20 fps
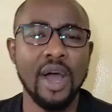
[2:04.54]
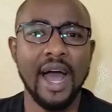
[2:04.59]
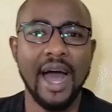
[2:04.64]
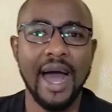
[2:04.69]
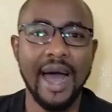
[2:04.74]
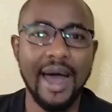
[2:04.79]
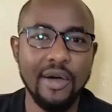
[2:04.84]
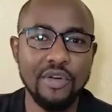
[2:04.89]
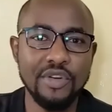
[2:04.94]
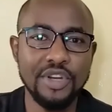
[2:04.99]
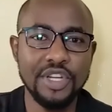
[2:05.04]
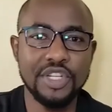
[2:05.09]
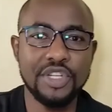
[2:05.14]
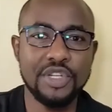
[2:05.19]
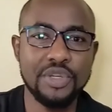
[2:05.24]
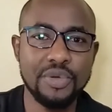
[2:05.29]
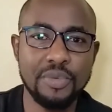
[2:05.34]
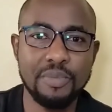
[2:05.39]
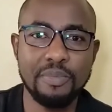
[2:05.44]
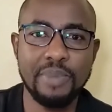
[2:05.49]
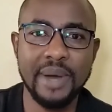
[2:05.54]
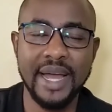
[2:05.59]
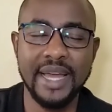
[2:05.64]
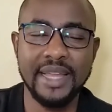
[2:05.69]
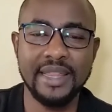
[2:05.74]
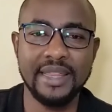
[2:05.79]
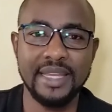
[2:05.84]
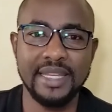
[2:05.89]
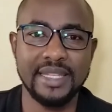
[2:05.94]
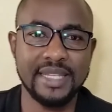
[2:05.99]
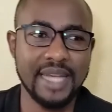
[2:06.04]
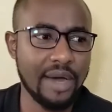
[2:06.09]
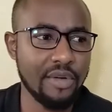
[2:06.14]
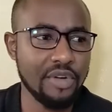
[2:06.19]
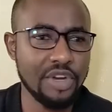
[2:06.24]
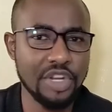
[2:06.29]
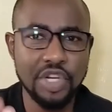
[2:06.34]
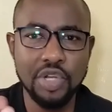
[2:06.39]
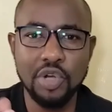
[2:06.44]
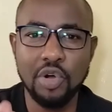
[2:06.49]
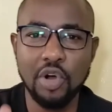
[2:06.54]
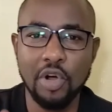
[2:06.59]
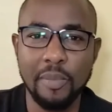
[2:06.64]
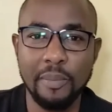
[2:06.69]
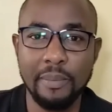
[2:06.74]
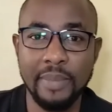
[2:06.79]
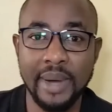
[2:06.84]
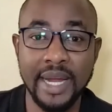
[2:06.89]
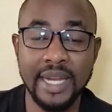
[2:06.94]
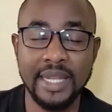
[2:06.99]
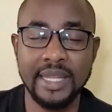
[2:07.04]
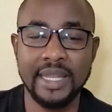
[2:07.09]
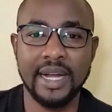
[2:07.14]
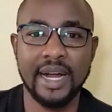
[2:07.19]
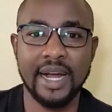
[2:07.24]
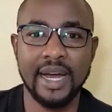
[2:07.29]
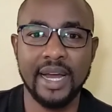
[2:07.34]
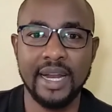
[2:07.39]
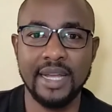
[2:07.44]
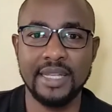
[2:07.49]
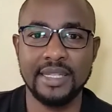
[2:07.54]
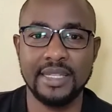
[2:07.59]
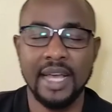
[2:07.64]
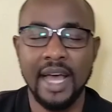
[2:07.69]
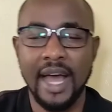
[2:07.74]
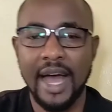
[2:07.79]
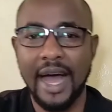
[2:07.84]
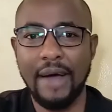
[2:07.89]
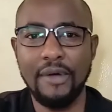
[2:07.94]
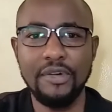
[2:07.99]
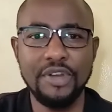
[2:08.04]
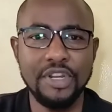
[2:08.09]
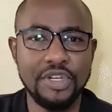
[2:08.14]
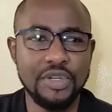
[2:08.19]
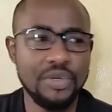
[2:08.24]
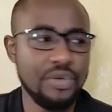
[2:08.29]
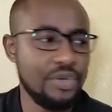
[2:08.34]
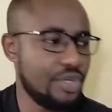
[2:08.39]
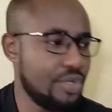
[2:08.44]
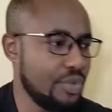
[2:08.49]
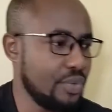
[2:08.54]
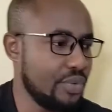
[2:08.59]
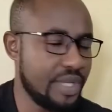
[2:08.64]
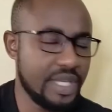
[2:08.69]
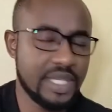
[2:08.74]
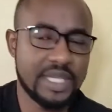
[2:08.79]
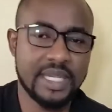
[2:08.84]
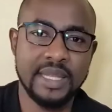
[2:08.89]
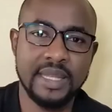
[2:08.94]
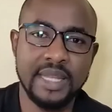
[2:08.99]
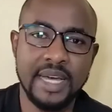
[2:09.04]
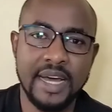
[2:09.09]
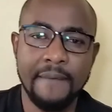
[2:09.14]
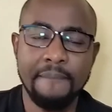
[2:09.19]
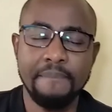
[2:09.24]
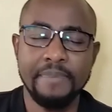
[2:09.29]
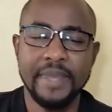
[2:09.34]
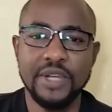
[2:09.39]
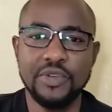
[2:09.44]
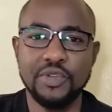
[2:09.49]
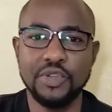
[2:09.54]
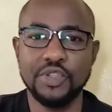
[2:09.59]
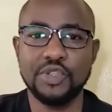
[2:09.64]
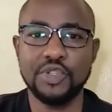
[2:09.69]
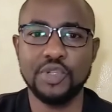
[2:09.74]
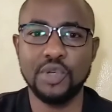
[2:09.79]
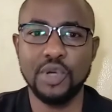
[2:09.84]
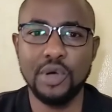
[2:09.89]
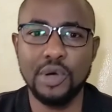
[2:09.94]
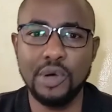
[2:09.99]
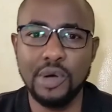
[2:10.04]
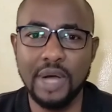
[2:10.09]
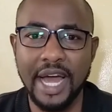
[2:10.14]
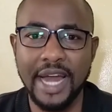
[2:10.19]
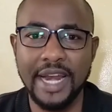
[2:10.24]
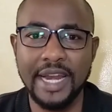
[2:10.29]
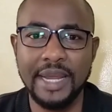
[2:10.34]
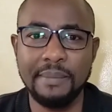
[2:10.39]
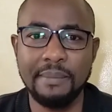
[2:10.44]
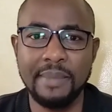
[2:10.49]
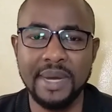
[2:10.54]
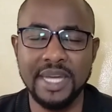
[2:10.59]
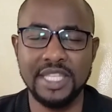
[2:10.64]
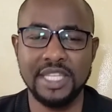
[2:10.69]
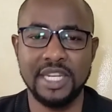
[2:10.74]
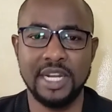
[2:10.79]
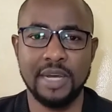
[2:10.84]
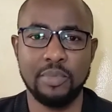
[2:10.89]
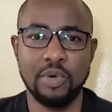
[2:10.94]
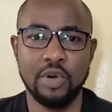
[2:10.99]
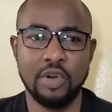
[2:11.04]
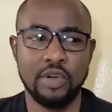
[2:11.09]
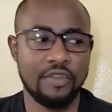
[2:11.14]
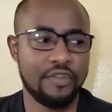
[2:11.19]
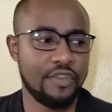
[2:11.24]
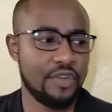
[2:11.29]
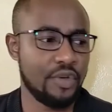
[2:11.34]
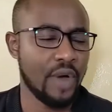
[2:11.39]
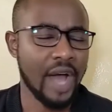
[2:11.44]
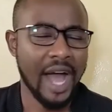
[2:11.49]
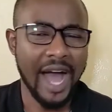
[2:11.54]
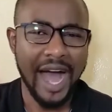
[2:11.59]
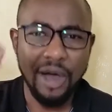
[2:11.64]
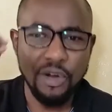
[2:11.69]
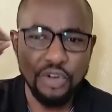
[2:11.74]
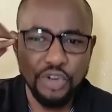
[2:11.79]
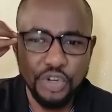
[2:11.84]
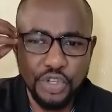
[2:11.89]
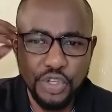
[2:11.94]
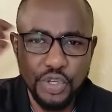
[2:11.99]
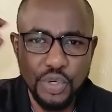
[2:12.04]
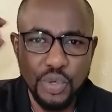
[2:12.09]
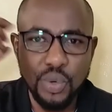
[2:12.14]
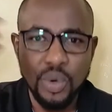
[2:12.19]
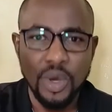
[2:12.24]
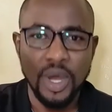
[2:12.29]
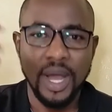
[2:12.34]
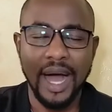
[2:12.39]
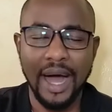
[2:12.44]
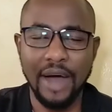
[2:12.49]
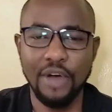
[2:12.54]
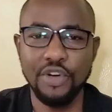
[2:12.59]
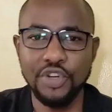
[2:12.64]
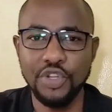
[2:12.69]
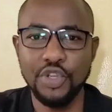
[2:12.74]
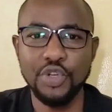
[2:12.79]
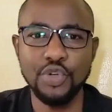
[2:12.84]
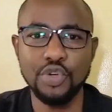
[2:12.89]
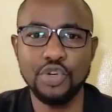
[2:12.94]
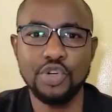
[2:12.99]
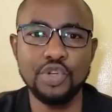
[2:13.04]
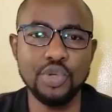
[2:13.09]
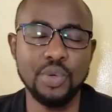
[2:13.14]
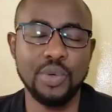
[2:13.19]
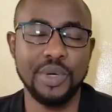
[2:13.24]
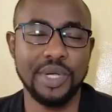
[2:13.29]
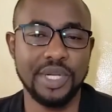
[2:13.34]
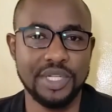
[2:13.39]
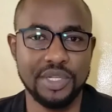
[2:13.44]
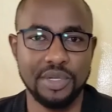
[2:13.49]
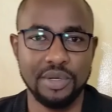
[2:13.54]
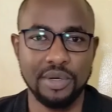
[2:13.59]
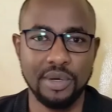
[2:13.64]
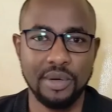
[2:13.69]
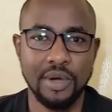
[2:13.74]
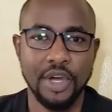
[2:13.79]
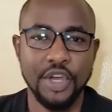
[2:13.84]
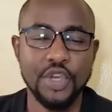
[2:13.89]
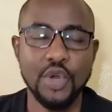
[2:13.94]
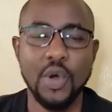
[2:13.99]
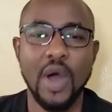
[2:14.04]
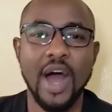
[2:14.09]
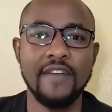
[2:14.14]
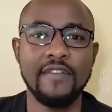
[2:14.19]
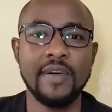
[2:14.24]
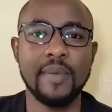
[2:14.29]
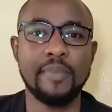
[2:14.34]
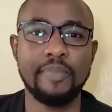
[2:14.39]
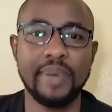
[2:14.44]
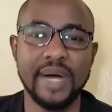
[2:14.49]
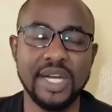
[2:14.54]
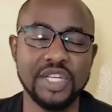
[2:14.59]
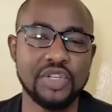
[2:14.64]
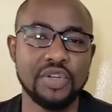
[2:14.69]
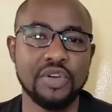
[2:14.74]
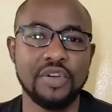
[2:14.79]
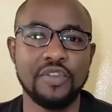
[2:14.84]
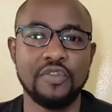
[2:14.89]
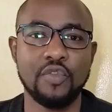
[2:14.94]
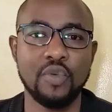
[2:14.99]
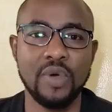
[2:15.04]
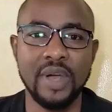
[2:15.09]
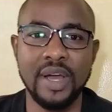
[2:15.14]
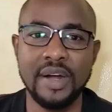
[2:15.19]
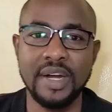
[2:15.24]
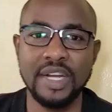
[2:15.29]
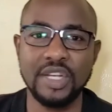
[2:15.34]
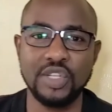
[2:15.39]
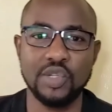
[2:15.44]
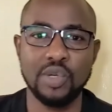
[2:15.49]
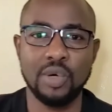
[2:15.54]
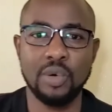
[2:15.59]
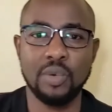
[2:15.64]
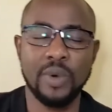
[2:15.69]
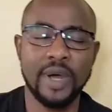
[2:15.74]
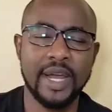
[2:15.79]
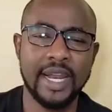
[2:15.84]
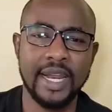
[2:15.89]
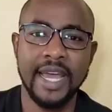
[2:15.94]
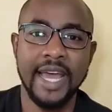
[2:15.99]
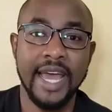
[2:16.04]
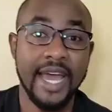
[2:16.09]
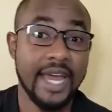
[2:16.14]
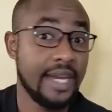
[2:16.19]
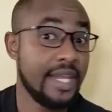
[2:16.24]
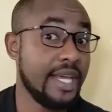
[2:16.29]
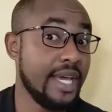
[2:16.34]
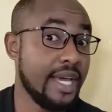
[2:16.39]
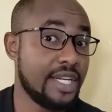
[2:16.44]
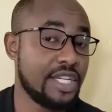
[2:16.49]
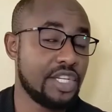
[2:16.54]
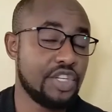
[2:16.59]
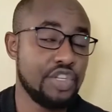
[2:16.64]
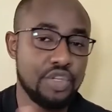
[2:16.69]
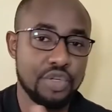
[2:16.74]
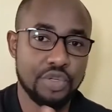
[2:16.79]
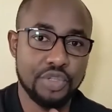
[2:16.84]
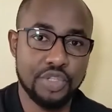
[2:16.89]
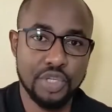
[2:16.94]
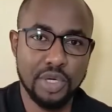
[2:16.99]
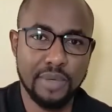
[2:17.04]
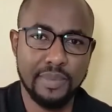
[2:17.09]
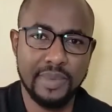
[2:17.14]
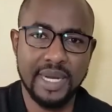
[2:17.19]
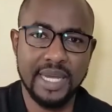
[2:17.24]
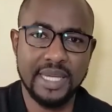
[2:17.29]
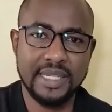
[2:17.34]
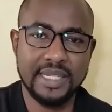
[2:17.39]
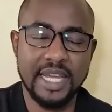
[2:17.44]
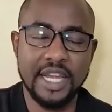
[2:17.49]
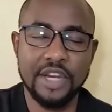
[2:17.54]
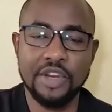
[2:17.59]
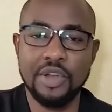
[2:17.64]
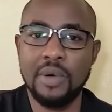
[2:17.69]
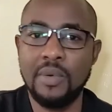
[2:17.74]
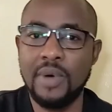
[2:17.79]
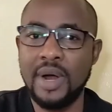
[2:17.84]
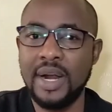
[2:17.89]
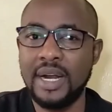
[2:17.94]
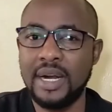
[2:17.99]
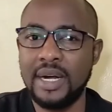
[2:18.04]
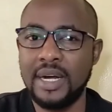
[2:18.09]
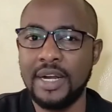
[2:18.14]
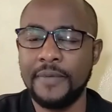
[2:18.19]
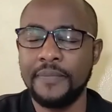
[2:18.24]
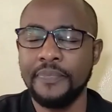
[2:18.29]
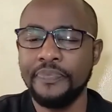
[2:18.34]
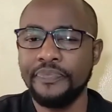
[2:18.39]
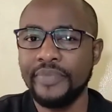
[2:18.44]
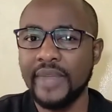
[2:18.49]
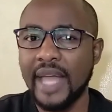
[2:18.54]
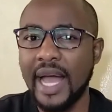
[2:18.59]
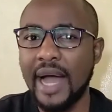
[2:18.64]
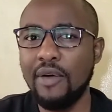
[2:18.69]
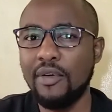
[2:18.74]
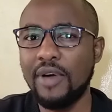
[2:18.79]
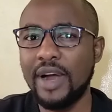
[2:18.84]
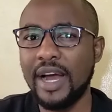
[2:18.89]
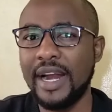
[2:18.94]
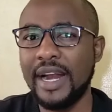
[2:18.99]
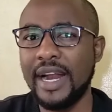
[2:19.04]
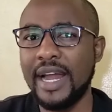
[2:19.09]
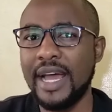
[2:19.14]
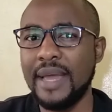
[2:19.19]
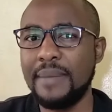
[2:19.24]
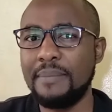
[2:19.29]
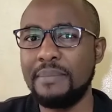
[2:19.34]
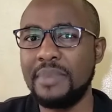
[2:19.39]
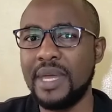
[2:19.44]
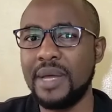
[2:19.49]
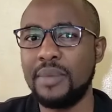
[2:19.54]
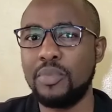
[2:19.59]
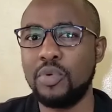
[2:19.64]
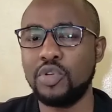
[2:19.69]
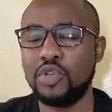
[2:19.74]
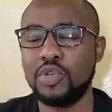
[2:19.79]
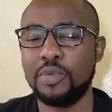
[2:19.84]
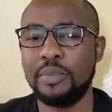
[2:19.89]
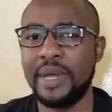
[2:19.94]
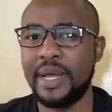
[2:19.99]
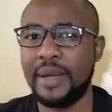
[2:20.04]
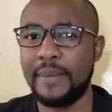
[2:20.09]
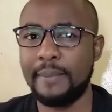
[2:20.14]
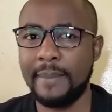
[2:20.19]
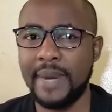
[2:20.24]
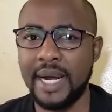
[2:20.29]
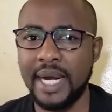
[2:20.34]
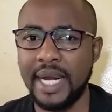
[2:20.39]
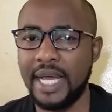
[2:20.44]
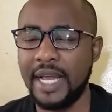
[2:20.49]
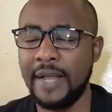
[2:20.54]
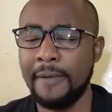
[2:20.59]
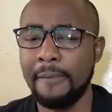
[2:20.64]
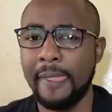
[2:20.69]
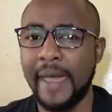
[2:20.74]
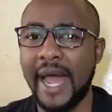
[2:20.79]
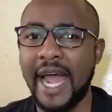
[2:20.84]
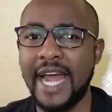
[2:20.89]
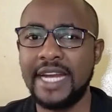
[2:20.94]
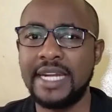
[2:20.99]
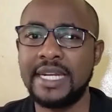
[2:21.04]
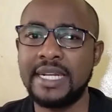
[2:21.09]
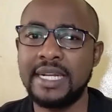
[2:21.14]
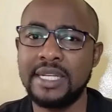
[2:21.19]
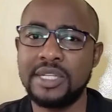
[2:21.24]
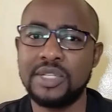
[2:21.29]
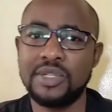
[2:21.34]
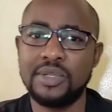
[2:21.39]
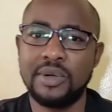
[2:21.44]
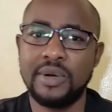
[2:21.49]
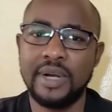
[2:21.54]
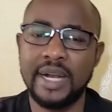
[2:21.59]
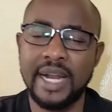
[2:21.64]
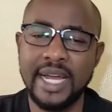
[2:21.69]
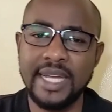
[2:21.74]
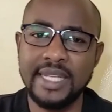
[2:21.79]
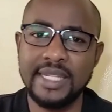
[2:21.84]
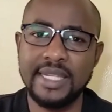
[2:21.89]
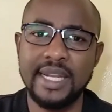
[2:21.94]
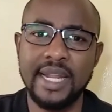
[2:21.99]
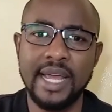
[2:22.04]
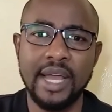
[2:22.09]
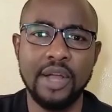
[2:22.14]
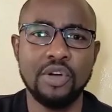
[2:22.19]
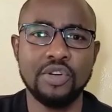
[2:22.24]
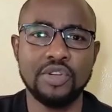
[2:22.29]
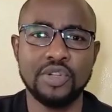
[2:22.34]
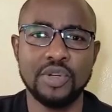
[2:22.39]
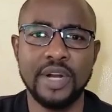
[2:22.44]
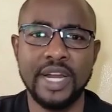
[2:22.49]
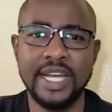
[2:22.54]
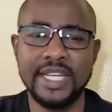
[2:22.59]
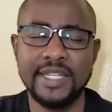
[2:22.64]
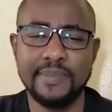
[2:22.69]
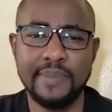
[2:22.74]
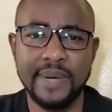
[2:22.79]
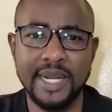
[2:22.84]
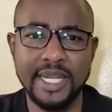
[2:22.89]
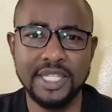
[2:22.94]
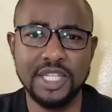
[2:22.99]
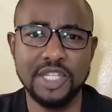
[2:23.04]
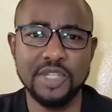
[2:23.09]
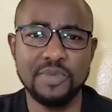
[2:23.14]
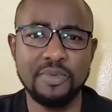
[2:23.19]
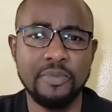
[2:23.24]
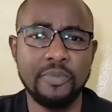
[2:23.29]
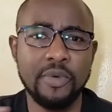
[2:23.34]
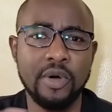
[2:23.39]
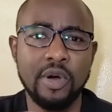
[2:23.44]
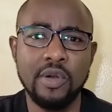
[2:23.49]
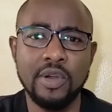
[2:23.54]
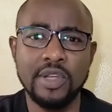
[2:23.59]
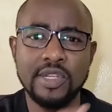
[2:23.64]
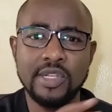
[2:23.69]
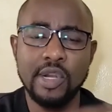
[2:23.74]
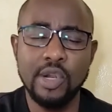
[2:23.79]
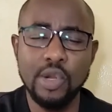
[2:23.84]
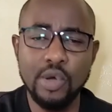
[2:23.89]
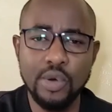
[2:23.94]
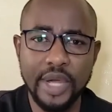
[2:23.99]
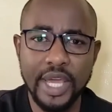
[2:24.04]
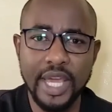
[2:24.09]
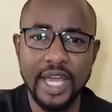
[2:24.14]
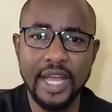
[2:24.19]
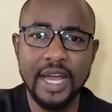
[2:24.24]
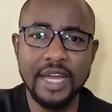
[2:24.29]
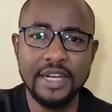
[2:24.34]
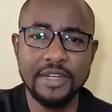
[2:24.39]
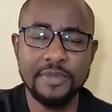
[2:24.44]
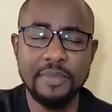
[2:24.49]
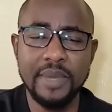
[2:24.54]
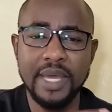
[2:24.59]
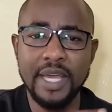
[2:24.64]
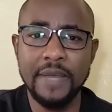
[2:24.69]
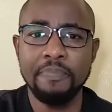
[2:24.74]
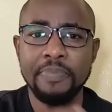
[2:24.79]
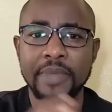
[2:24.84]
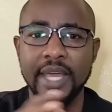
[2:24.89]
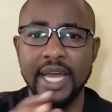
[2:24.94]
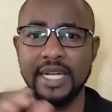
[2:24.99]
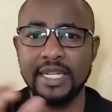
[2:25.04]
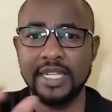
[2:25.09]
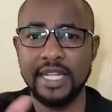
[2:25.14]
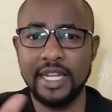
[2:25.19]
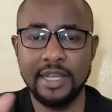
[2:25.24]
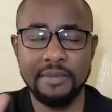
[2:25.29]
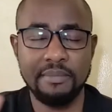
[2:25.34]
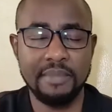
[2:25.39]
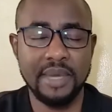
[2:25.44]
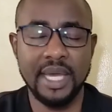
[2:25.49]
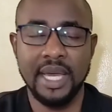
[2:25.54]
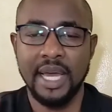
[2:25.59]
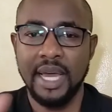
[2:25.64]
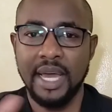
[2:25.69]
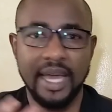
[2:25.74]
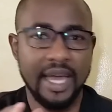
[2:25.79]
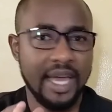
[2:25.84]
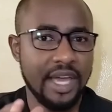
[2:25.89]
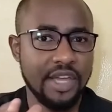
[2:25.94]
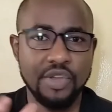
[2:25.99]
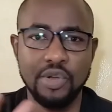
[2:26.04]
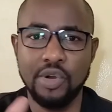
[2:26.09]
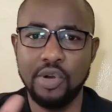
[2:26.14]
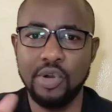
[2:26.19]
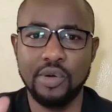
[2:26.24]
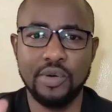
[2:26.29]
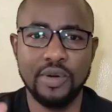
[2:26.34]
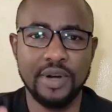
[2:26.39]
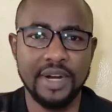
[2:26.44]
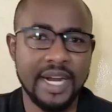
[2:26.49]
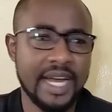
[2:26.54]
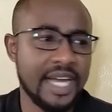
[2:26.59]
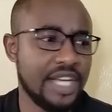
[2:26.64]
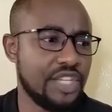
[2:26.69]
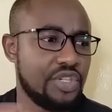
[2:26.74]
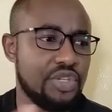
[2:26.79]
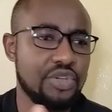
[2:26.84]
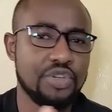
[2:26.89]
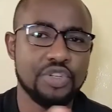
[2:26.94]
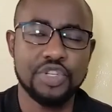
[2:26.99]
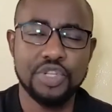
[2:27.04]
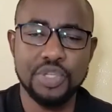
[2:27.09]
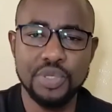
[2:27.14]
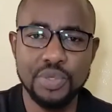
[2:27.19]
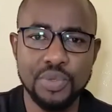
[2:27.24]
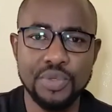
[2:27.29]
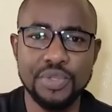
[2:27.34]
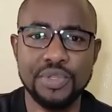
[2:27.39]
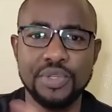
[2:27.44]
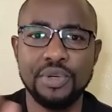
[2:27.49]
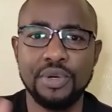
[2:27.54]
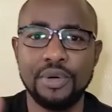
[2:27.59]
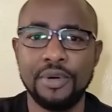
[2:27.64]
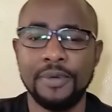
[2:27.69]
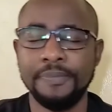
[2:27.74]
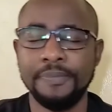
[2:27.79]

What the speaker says: how did you buy this? How did you combine the colors? How did you do this and that? It was so unimaginable of you. How do you do it, you know? You have a passion of wearing so well, and yet you're jobless and you're wondering, how can I be able to make money? I dress so nicely, I go to nice places, people are always looking at me and telling me, hey, you look nice, your shoes, your